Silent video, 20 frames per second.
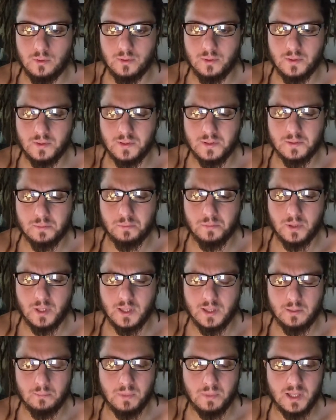There's
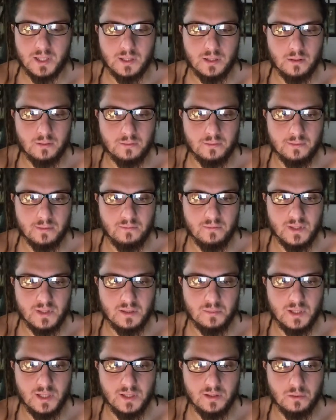plenty of
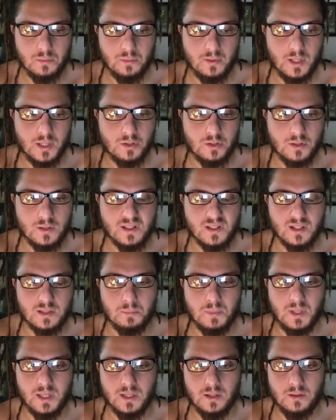invisibility operations that
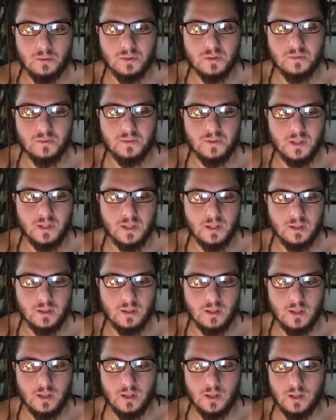make use of the
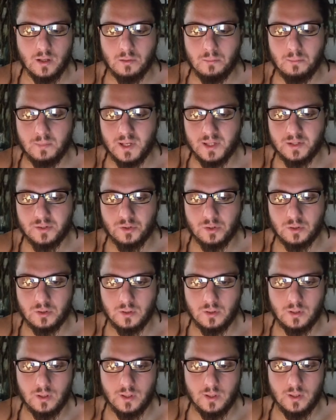combustion